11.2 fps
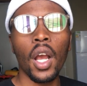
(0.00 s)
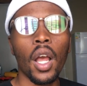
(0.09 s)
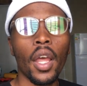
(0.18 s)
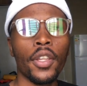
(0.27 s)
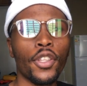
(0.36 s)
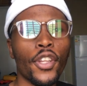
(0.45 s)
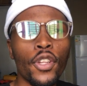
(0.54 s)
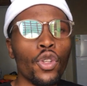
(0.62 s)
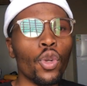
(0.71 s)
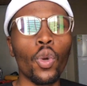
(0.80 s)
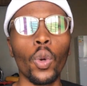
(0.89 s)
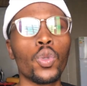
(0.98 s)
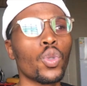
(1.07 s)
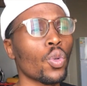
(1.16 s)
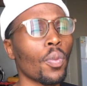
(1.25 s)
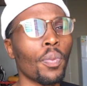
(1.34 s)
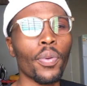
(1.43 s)
And then you go
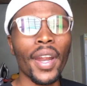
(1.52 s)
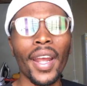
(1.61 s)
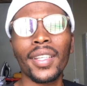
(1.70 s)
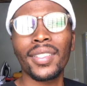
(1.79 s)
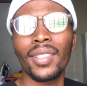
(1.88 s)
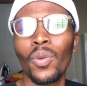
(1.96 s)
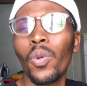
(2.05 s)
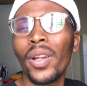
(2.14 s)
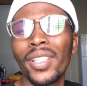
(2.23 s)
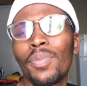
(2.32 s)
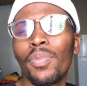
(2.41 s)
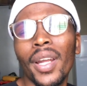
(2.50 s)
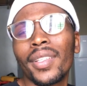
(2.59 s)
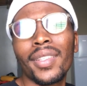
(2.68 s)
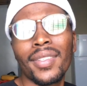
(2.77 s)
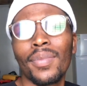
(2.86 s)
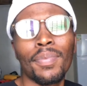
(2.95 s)
to Brecht. What is
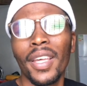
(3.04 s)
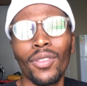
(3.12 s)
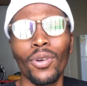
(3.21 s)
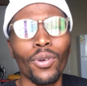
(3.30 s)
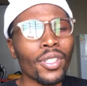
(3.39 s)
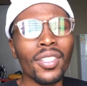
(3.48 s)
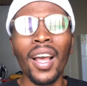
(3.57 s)
Brecht's method?